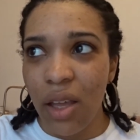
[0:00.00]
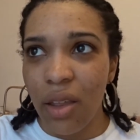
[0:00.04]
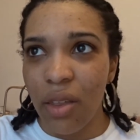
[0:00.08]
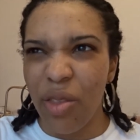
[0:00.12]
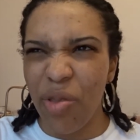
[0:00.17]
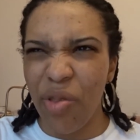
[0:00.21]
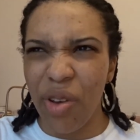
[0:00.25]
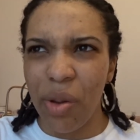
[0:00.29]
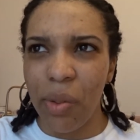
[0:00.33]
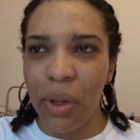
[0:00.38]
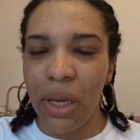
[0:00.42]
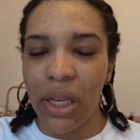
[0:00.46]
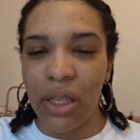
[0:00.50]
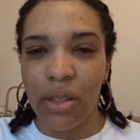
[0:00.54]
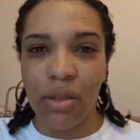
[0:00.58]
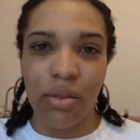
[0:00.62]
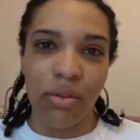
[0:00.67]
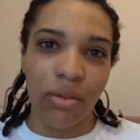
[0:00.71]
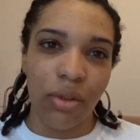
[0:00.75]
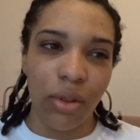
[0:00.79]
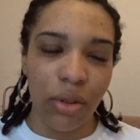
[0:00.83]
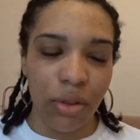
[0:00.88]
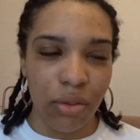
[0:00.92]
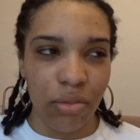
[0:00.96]
3 weeks
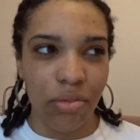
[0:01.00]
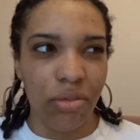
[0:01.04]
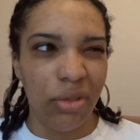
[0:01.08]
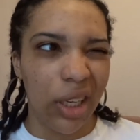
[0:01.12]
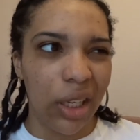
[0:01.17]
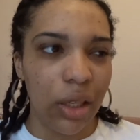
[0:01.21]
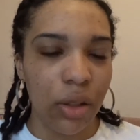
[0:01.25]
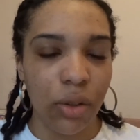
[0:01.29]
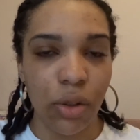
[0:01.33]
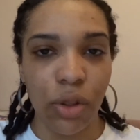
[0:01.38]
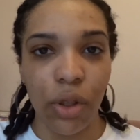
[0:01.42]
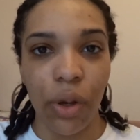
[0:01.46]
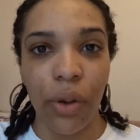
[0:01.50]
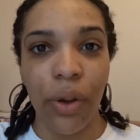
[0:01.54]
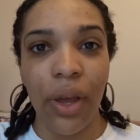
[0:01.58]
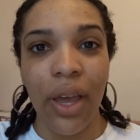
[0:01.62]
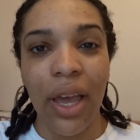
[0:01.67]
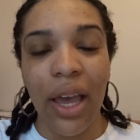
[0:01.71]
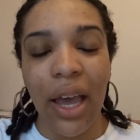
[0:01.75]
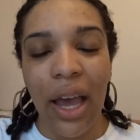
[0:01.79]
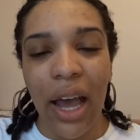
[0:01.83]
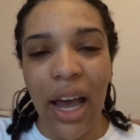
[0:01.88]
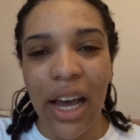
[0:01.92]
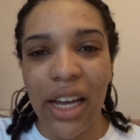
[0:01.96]
on, or so,
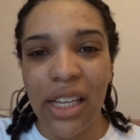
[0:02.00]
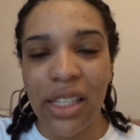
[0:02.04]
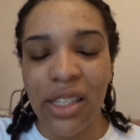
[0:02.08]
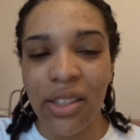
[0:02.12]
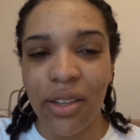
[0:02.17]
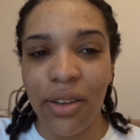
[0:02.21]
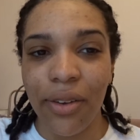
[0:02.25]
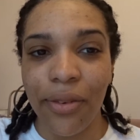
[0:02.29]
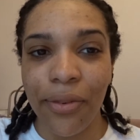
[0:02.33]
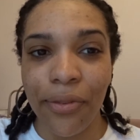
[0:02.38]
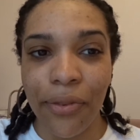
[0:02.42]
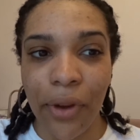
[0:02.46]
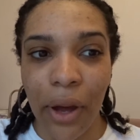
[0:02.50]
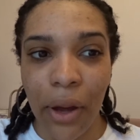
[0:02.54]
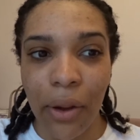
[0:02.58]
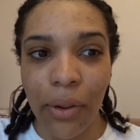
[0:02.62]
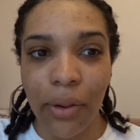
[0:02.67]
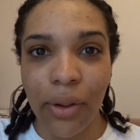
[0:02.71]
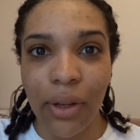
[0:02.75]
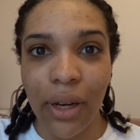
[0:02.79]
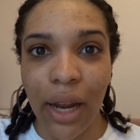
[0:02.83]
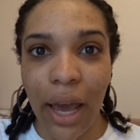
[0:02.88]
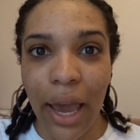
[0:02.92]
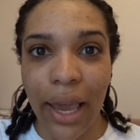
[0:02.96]
has
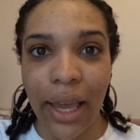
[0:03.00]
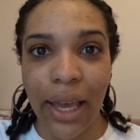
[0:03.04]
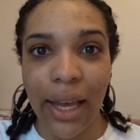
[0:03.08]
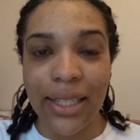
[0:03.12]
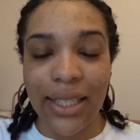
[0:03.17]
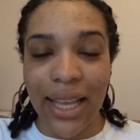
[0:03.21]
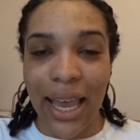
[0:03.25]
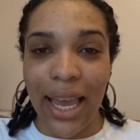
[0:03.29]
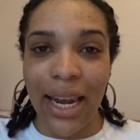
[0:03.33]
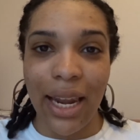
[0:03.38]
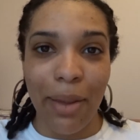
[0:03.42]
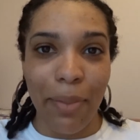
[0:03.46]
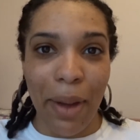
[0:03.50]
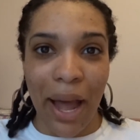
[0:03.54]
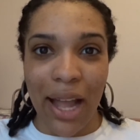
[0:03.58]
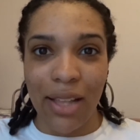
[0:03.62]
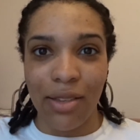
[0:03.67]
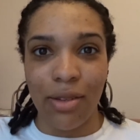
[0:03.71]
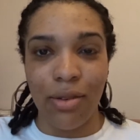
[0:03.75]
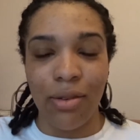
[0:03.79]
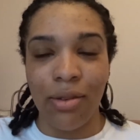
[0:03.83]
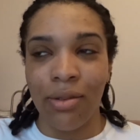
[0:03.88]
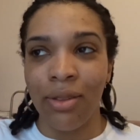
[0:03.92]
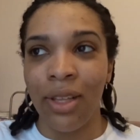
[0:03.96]
felt like a daily
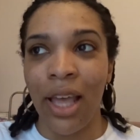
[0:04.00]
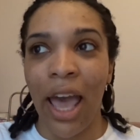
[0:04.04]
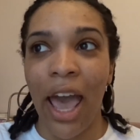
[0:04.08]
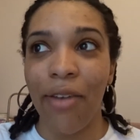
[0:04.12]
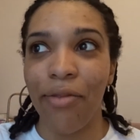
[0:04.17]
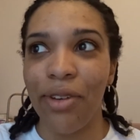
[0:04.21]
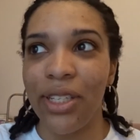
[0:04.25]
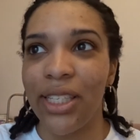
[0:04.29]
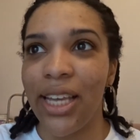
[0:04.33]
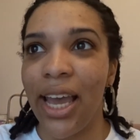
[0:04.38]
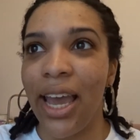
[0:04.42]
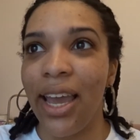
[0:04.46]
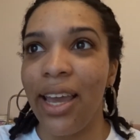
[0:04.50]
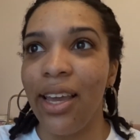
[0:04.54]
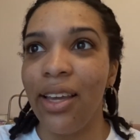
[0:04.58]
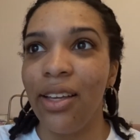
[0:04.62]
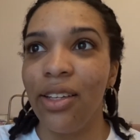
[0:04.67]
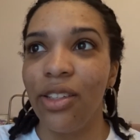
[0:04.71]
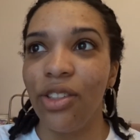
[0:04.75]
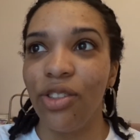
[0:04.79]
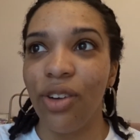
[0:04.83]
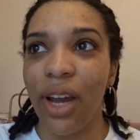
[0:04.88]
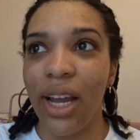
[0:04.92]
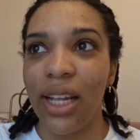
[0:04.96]
battle every day,
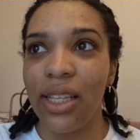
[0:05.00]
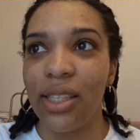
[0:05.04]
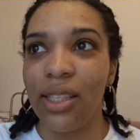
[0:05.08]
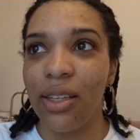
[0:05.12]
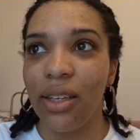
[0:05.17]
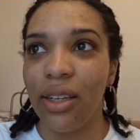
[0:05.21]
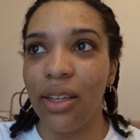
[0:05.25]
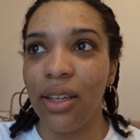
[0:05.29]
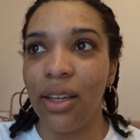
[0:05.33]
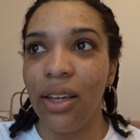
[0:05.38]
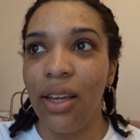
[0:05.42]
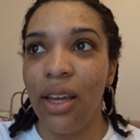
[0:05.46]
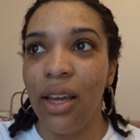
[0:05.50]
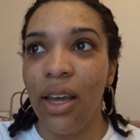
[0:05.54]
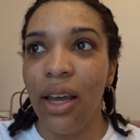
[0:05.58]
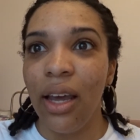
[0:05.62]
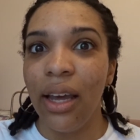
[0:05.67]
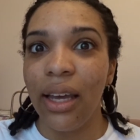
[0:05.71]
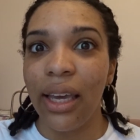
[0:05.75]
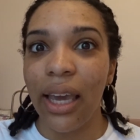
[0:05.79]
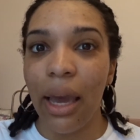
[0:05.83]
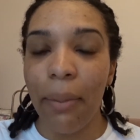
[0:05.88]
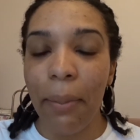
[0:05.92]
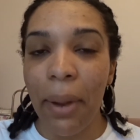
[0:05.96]
trying to
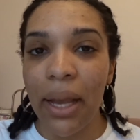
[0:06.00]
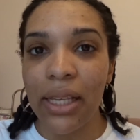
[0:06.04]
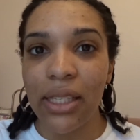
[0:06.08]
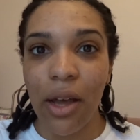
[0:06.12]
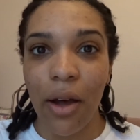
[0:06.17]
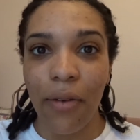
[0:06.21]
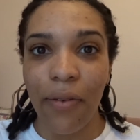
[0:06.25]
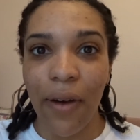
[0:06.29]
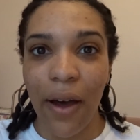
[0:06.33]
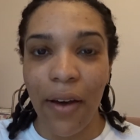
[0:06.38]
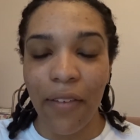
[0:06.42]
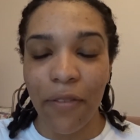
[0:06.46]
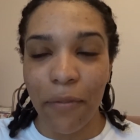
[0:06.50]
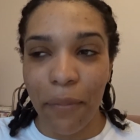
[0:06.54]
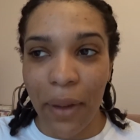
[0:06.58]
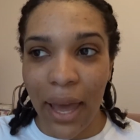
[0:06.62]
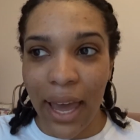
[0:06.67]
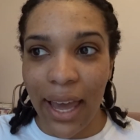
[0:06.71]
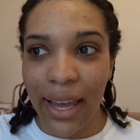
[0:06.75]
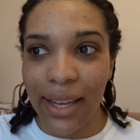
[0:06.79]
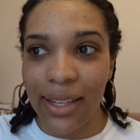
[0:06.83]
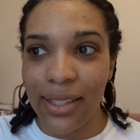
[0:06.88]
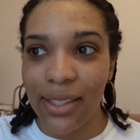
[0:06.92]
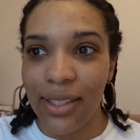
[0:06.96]
get myself out of
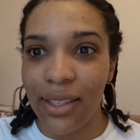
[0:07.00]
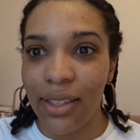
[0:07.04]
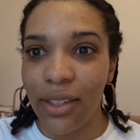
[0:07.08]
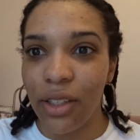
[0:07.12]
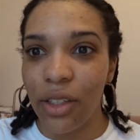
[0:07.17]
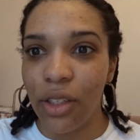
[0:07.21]
bed.